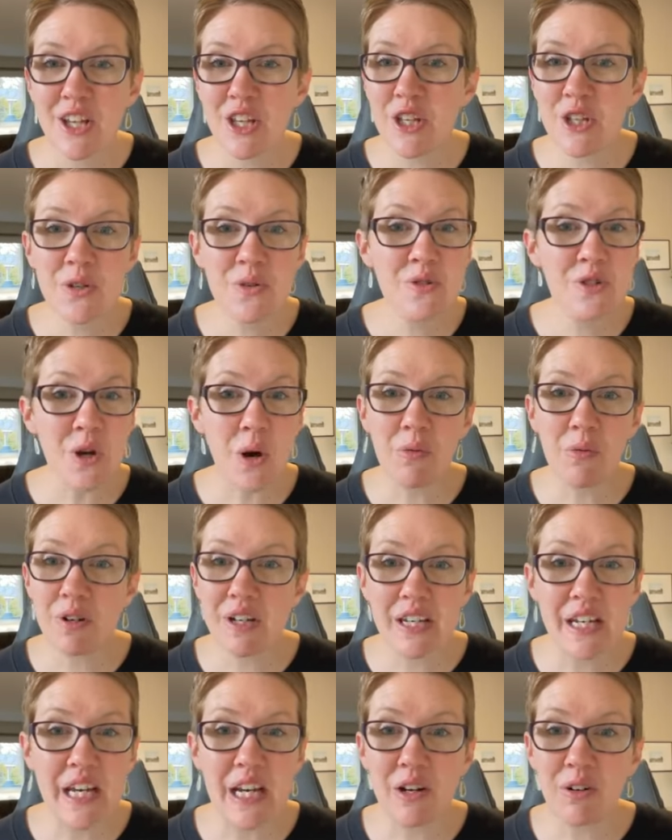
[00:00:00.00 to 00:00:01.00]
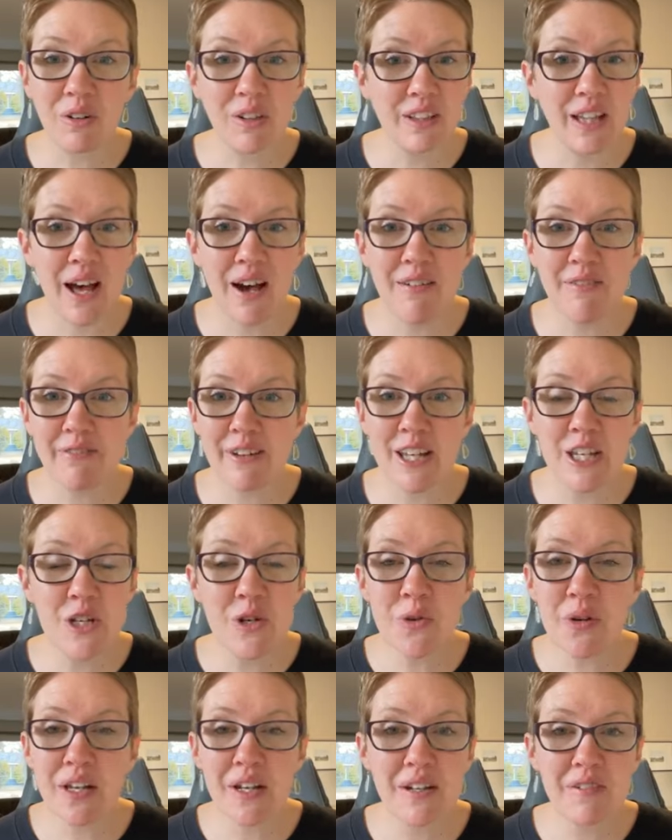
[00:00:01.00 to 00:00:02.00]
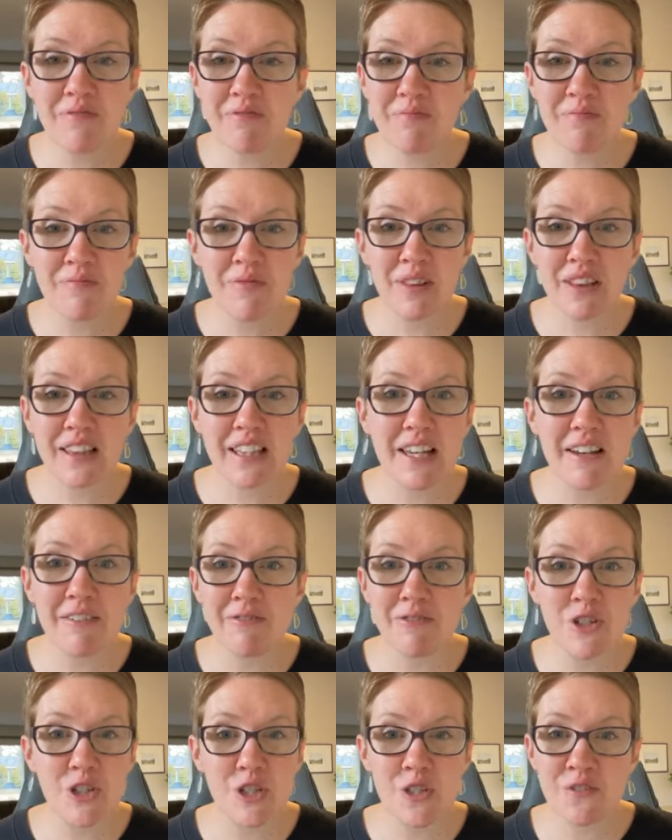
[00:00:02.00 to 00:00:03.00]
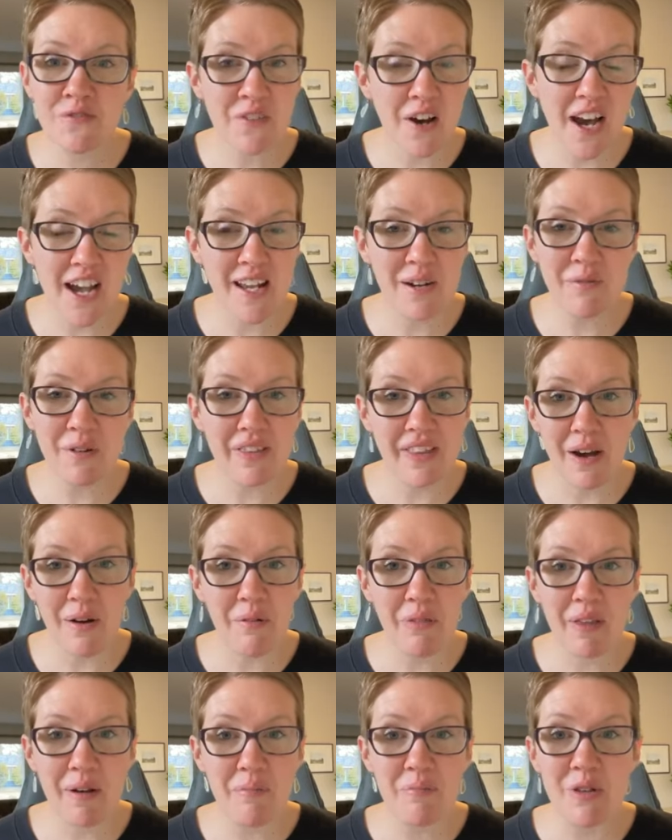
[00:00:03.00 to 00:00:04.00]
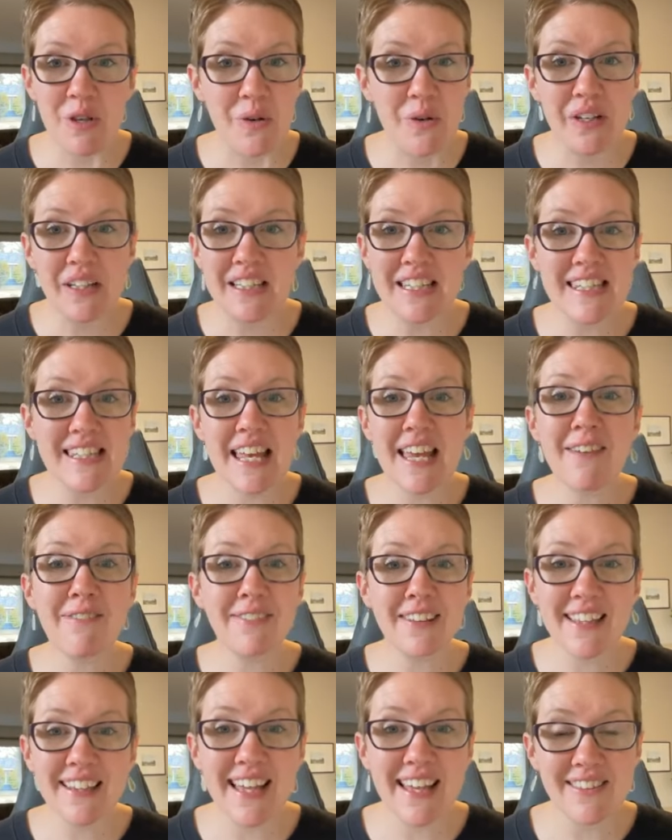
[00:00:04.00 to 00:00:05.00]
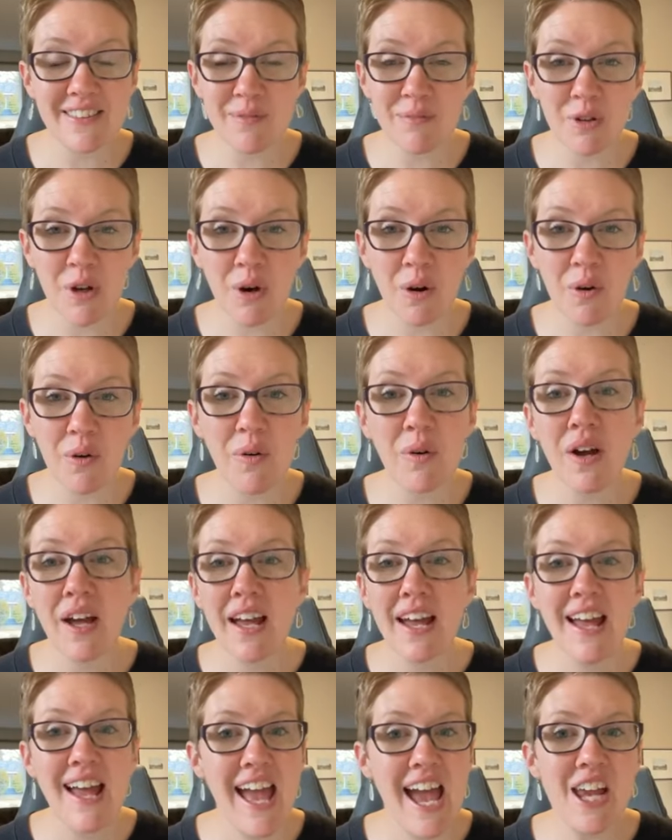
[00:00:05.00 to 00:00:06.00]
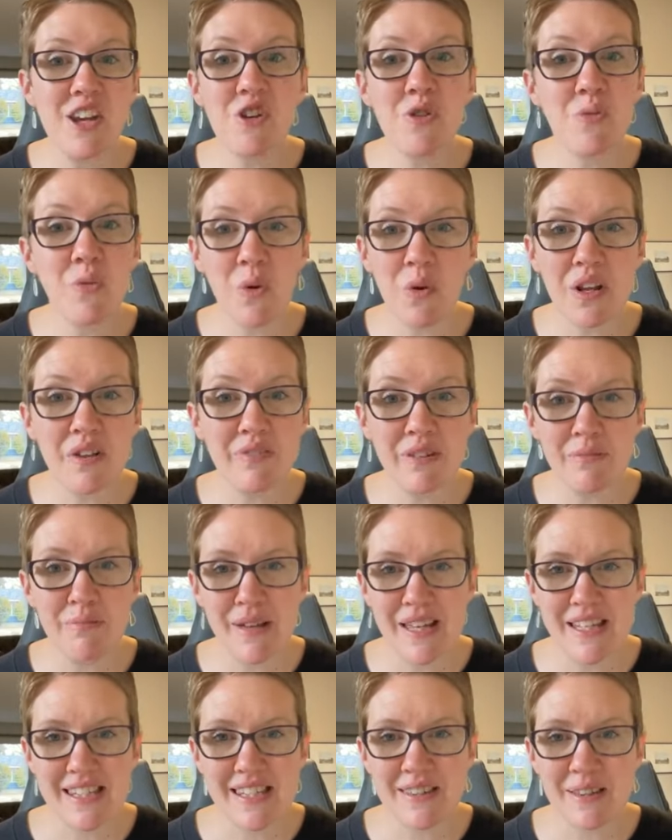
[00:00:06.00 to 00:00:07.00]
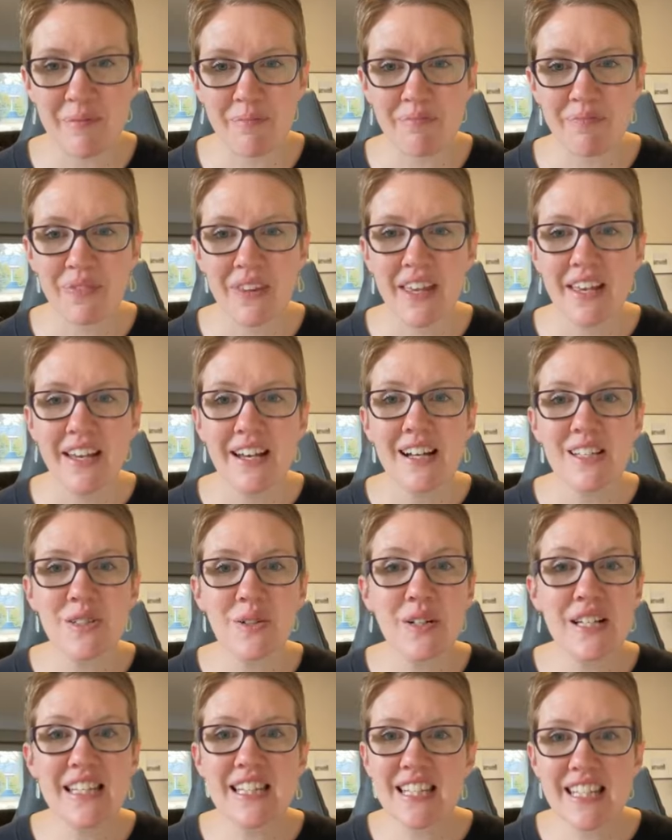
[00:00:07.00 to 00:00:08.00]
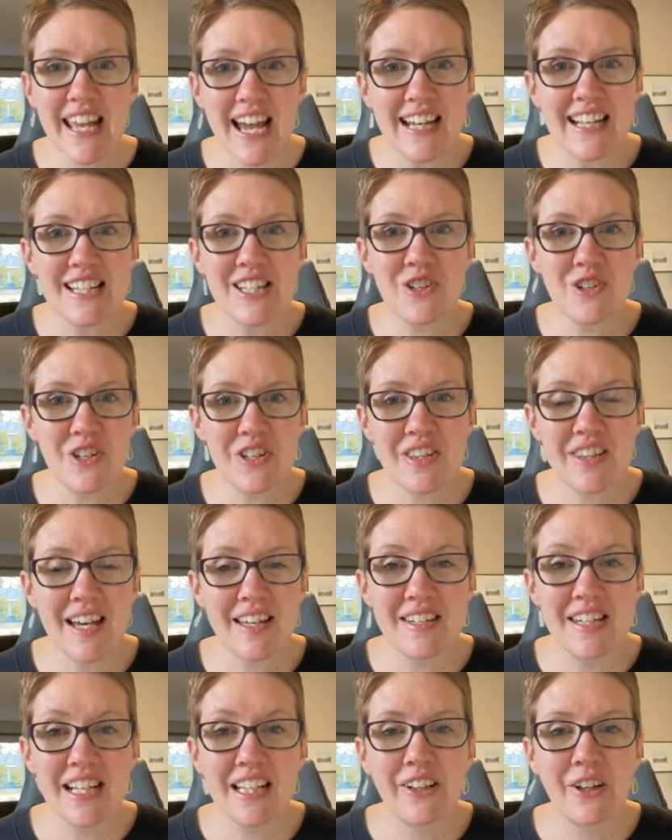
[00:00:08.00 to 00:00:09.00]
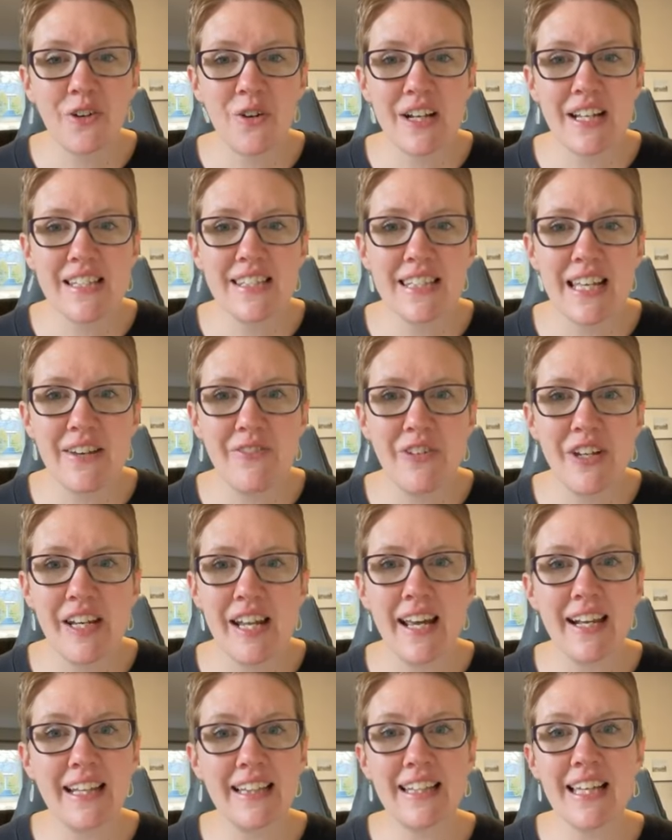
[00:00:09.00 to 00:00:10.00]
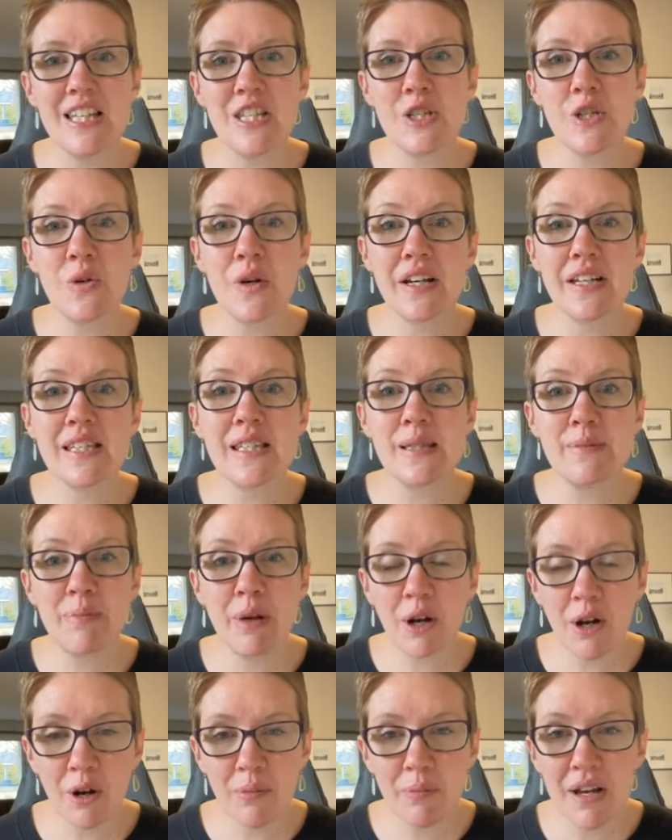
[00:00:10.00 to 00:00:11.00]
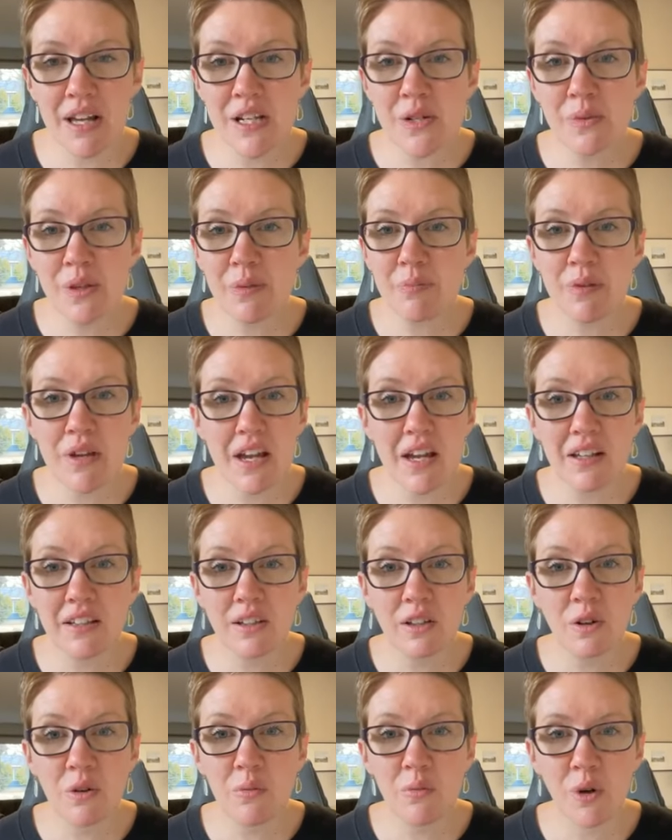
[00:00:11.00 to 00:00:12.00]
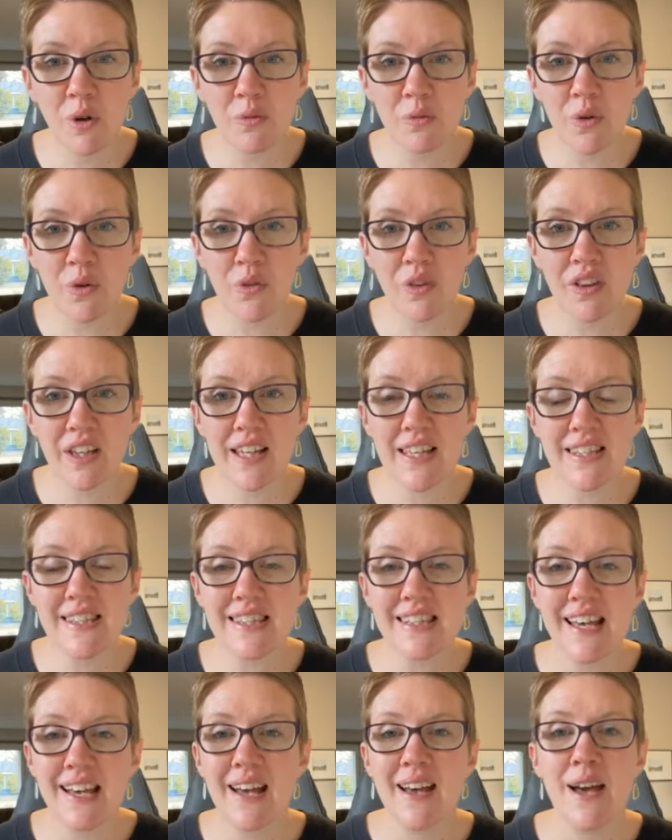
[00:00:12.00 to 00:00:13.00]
you don't need or love, and you can live just fine without them. You can safely let them go and you won't even miss them. So it's just that decluttering safety net. It lets you experiment with being a little more ruthless,